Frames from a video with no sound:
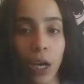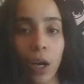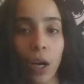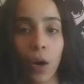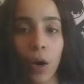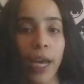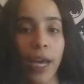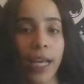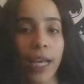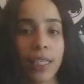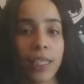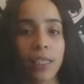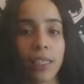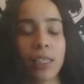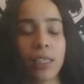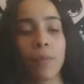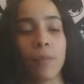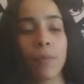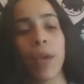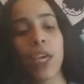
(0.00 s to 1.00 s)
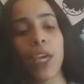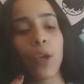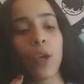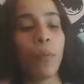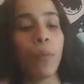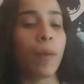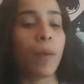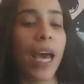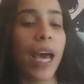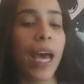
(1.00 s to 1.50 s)
Okay, this doesn't make you
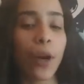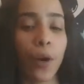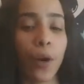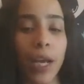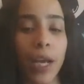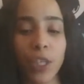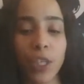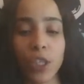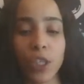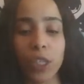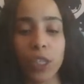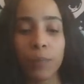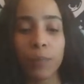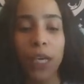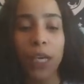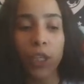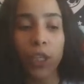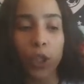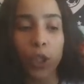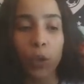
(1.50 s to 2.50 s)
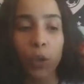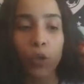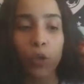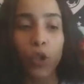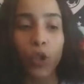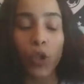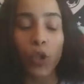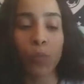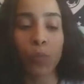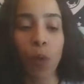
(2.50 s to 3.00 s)
better. It just makes you
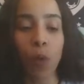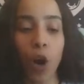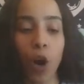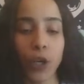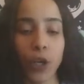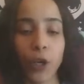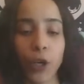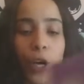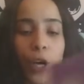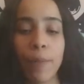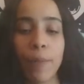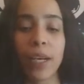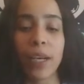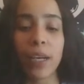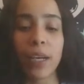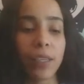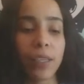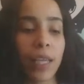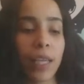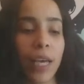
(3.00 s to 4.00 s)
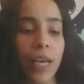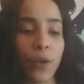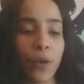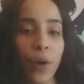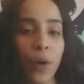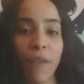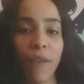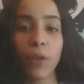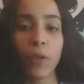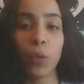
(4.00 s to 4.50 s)
smarter. And because of that, you
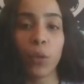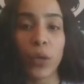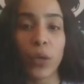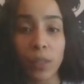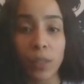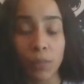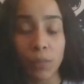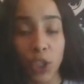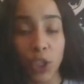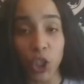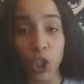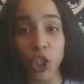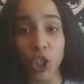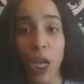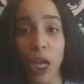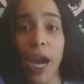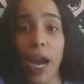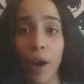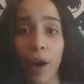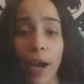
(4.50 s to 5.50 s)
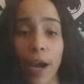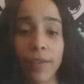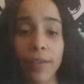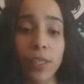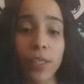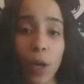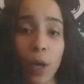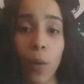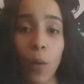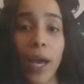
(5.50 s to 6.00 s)
have the wisdom to share. And
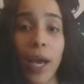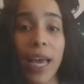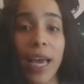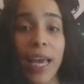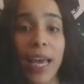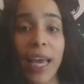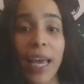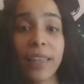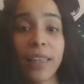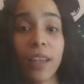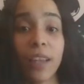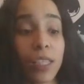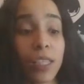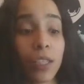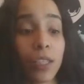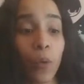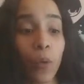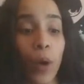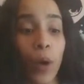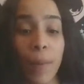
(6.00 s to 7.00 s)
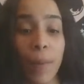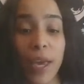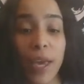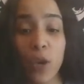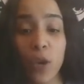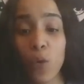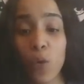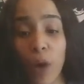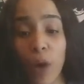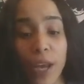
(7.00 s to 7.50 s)
so it does, in a way, make
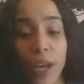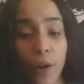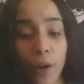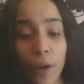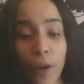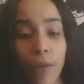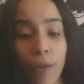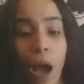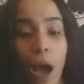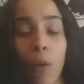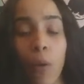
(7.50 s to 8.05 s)
you greater in that